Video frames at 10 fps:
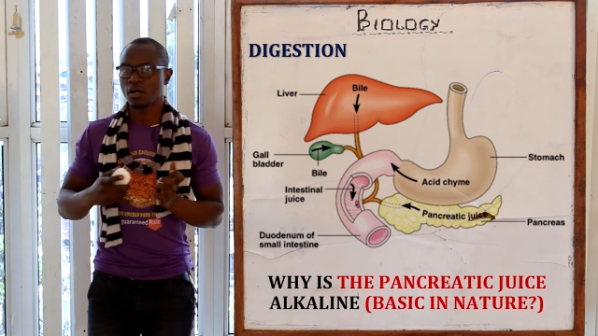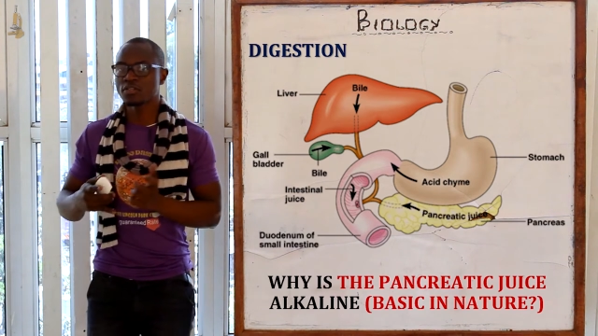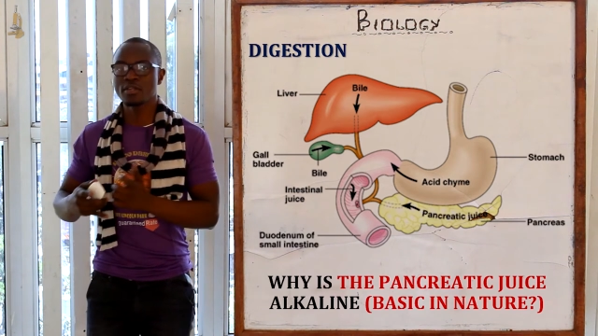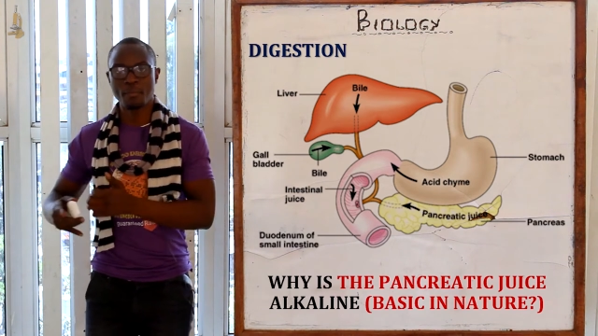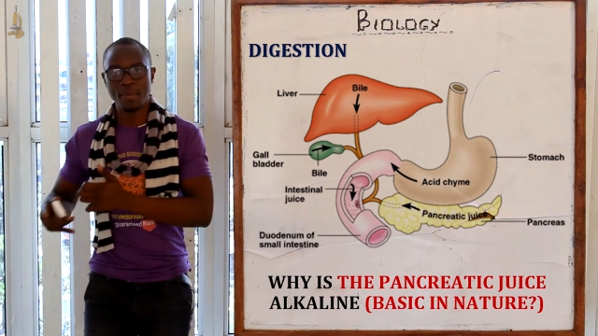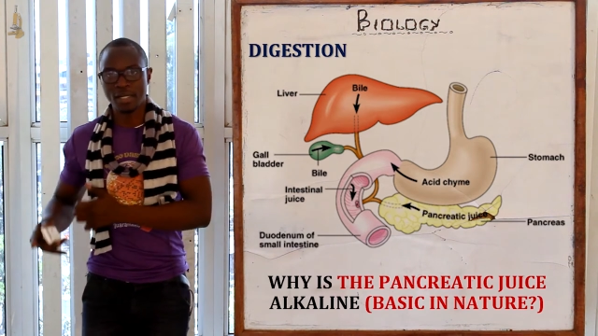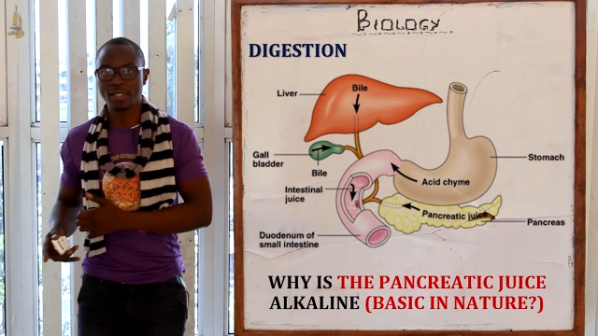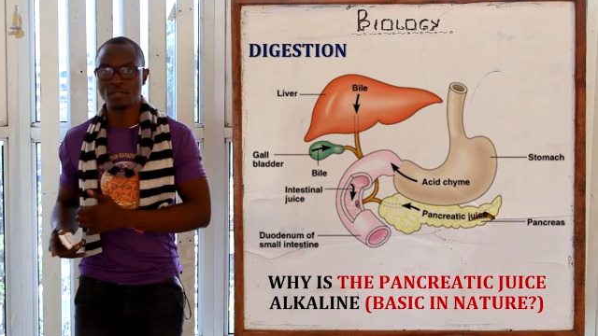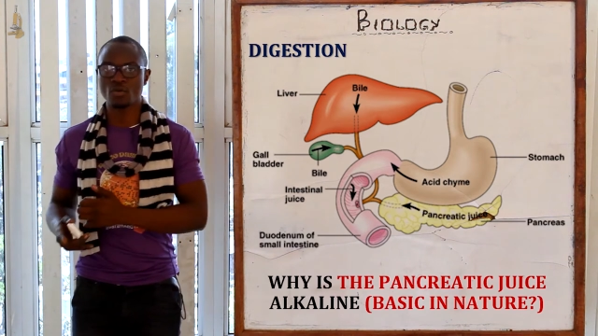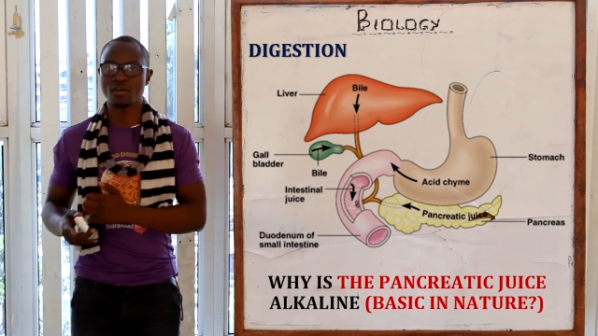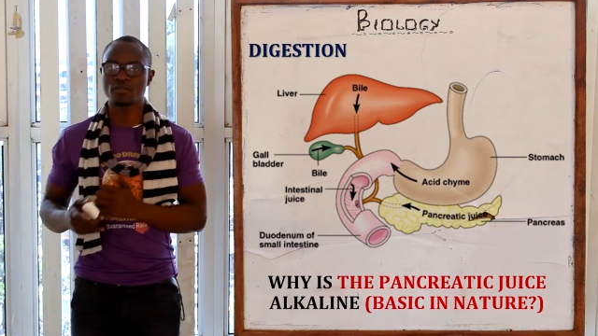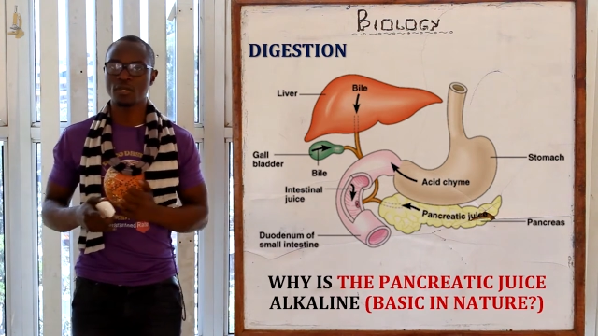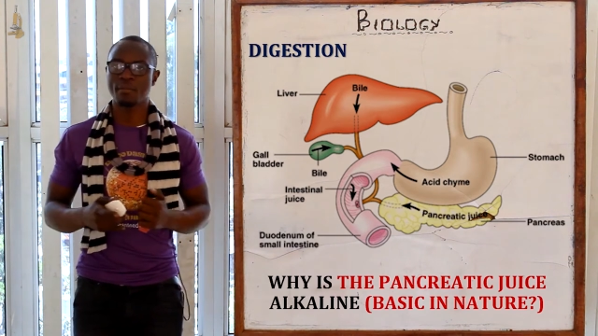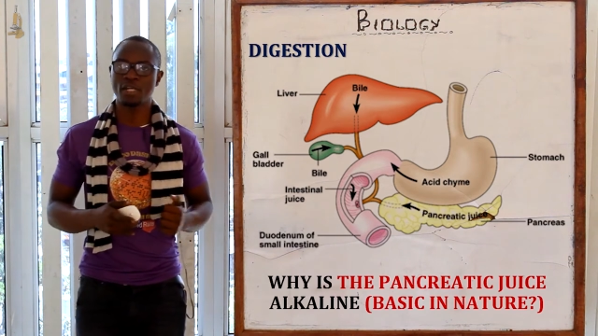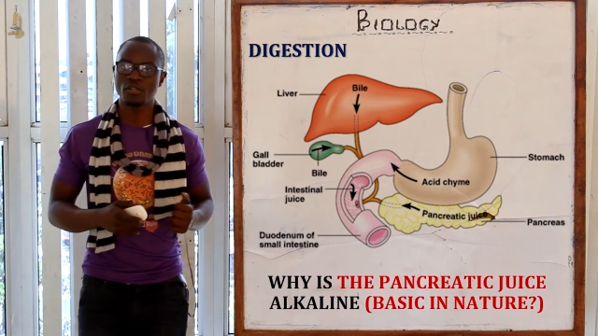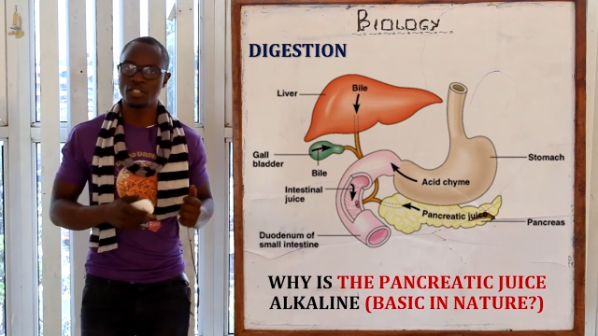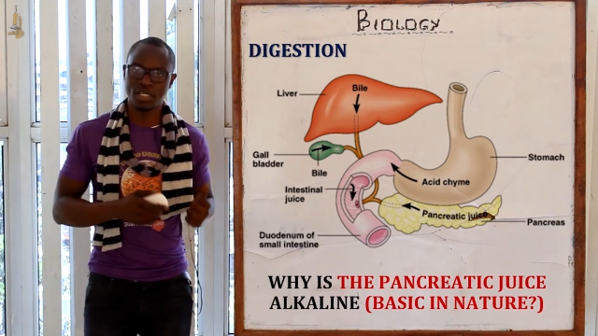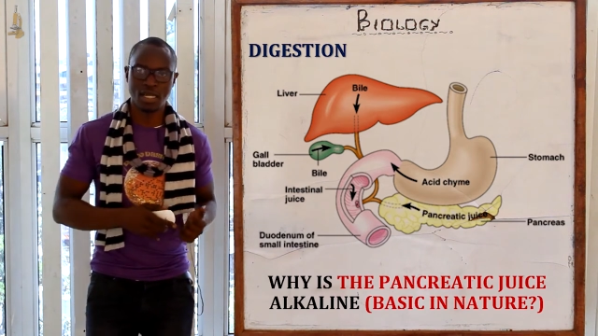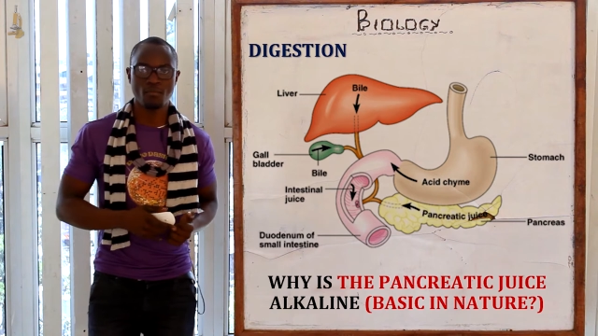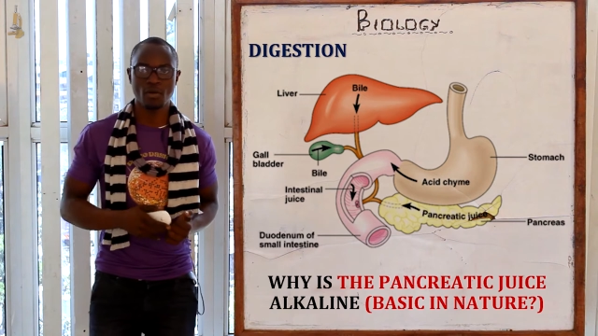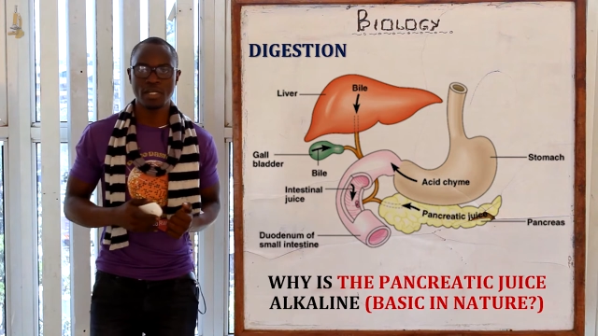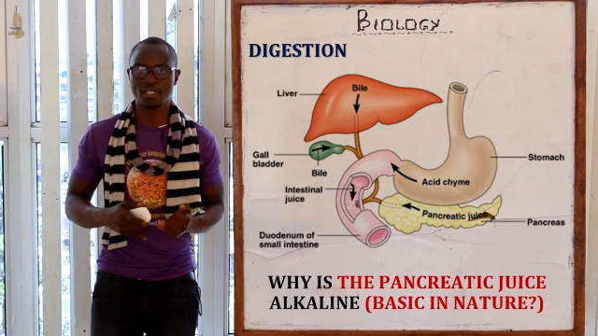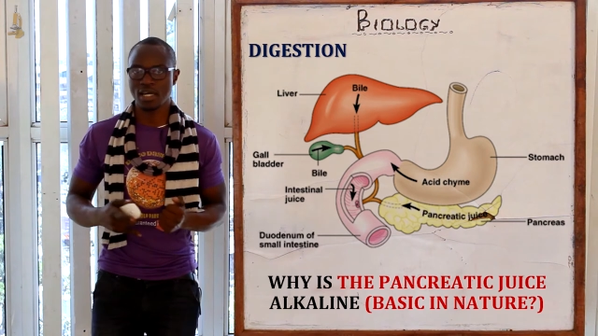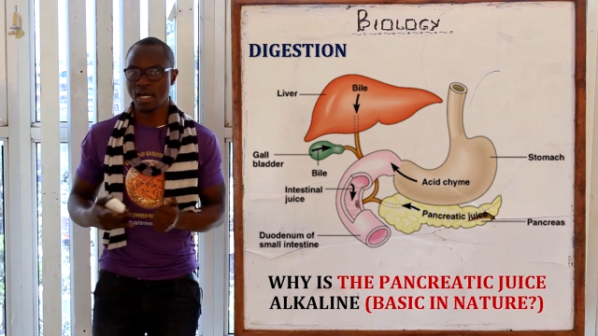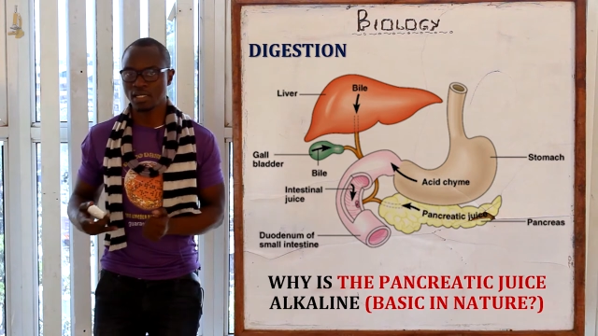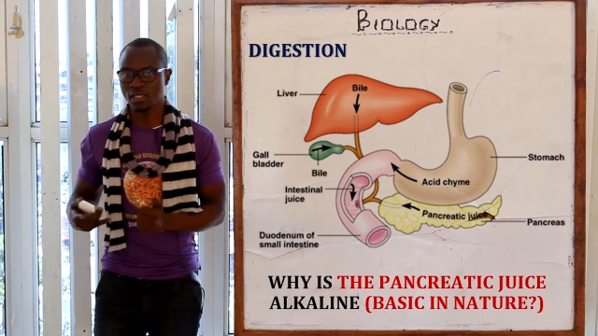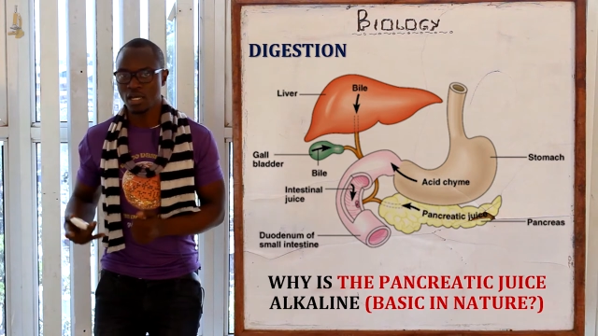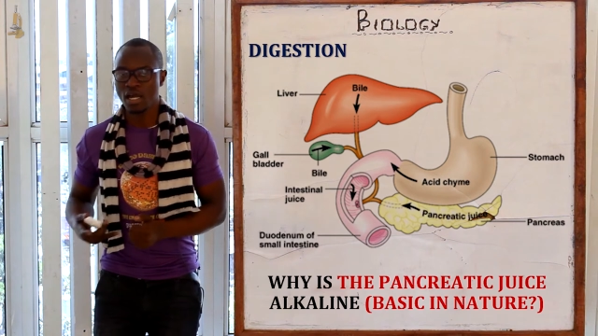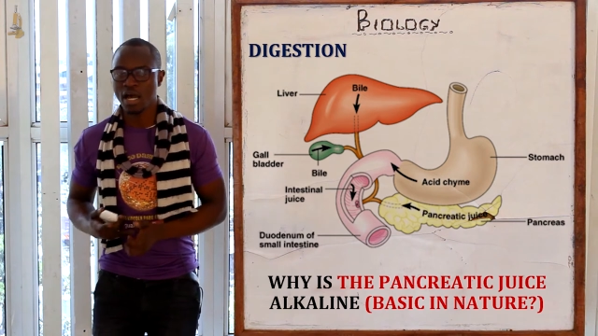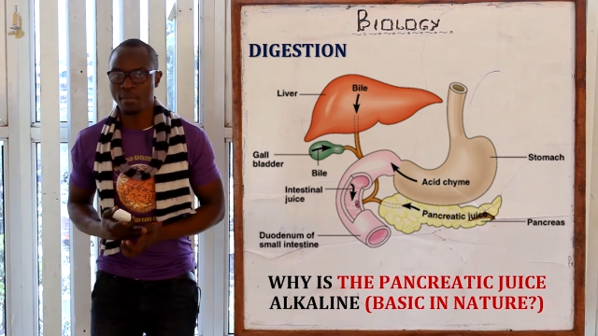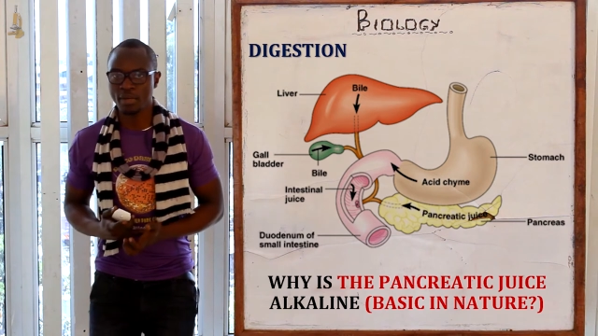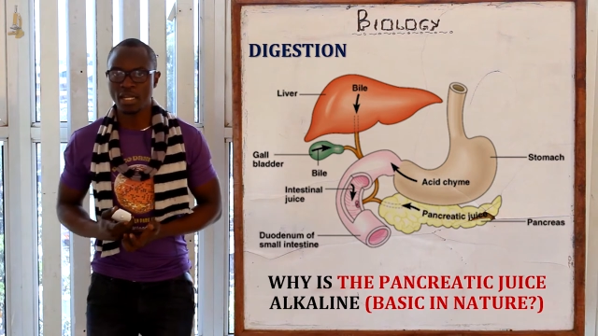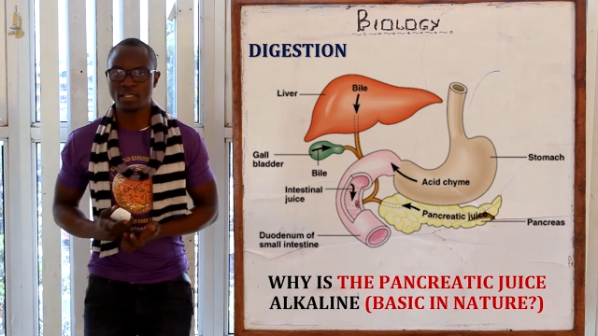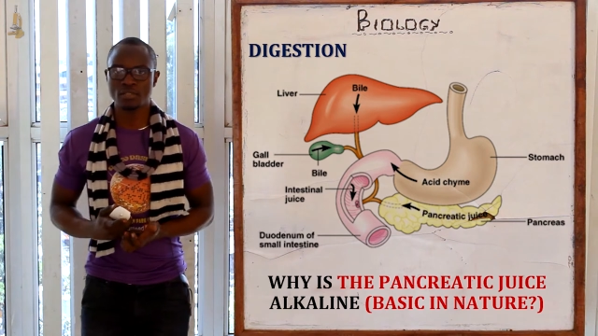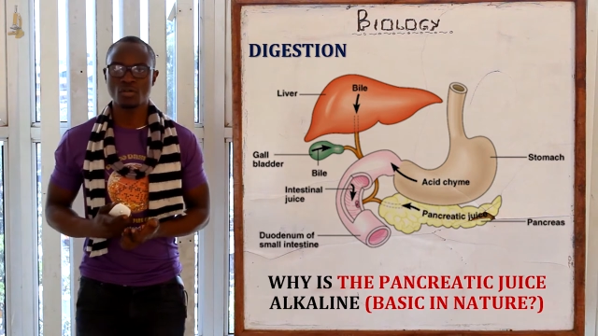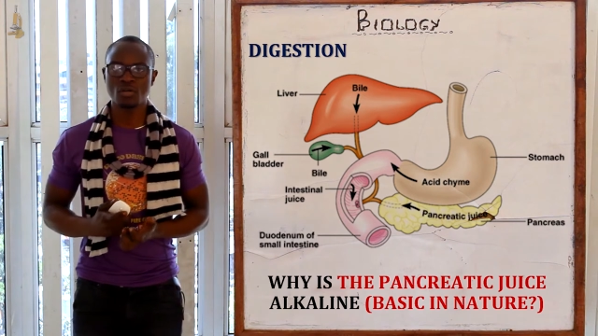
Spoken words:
Also in the pancreas we have sodium hydrogen carbonate and amylase.